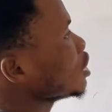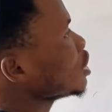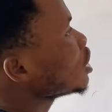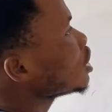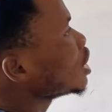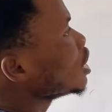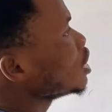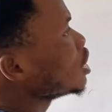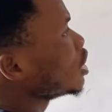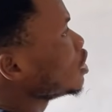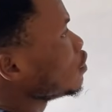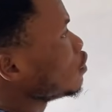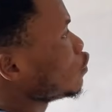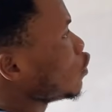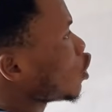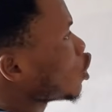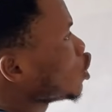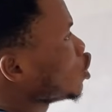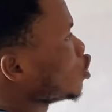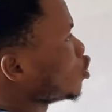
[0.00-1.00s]
change in
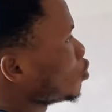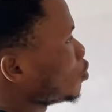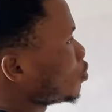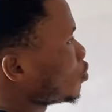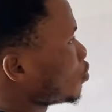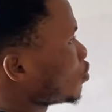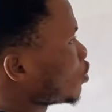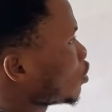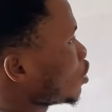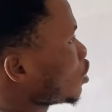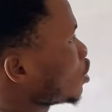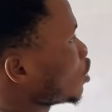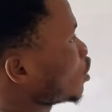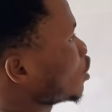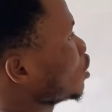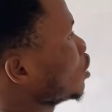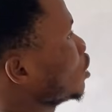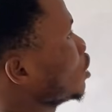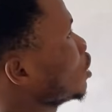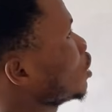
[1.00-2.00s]
volume
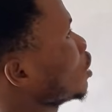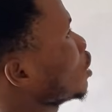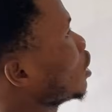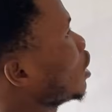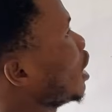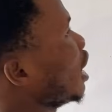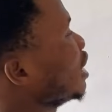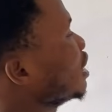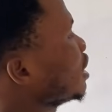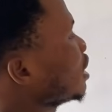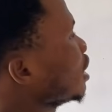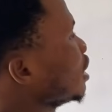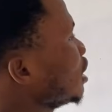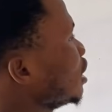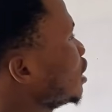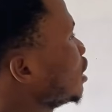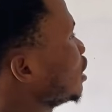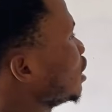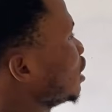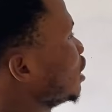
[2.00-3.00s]
and
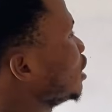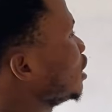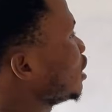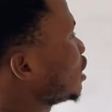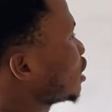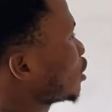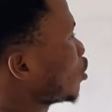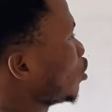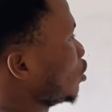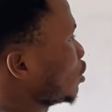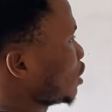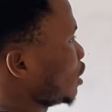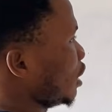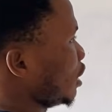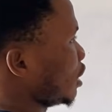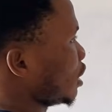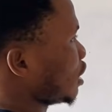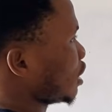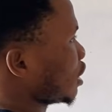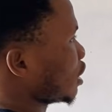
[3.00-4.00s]
change in its
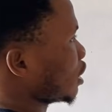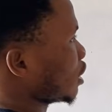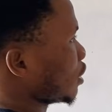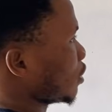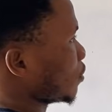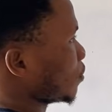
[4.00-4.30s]
contents.